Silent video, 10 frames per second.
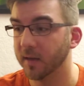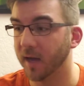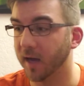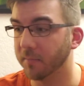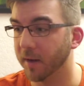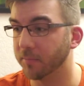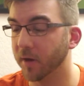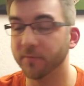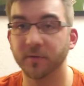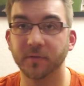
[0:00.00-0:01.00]
my
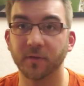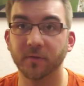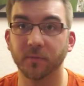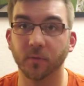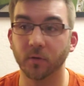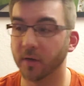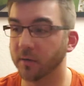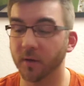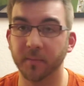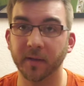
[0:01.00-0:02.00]
preferences for
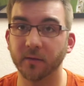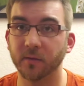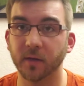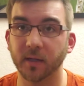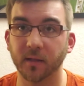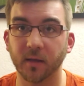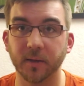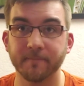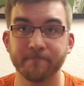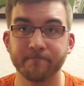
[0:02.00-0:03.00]
equipment or
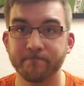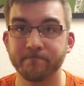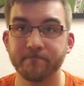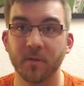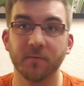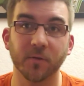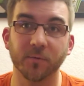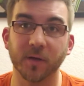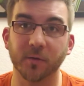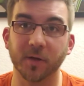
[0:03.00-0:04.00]
anything, feel
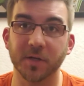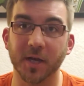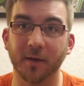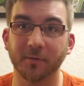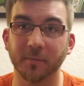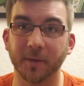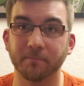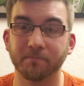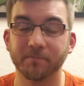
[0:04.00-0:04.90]
free to reach out to me.